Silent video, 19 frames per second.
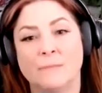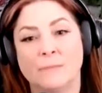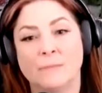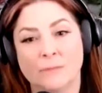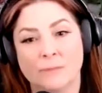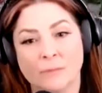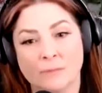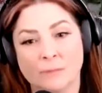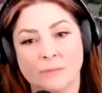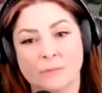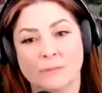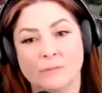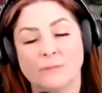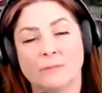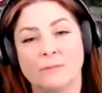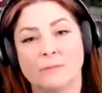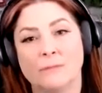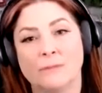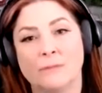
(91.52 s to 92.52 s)

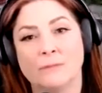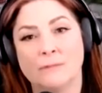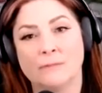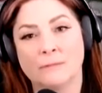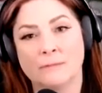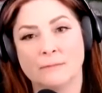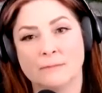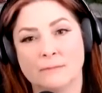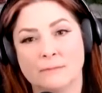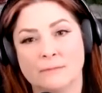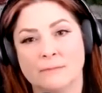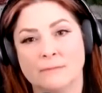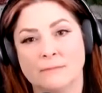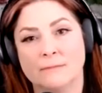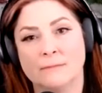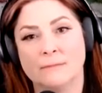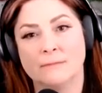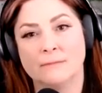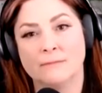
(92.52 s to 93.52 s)

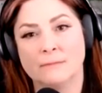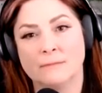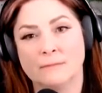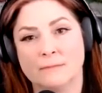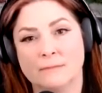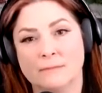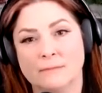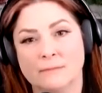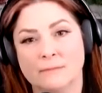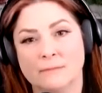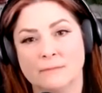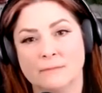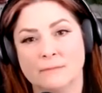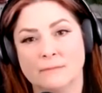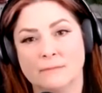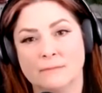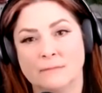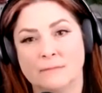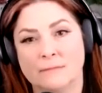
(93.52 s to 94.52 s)

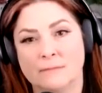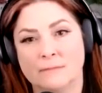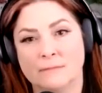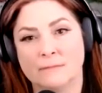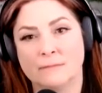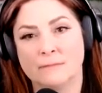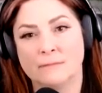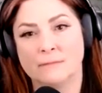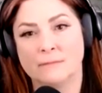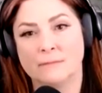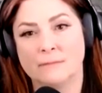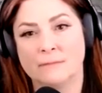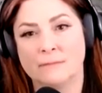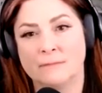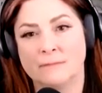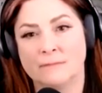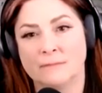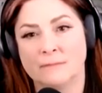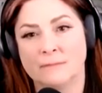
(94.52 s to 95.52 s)

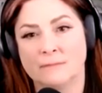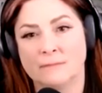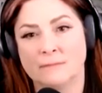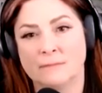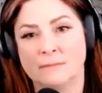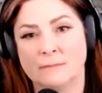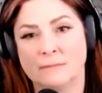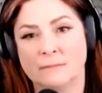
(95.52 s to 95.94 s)
The person shown says nothing.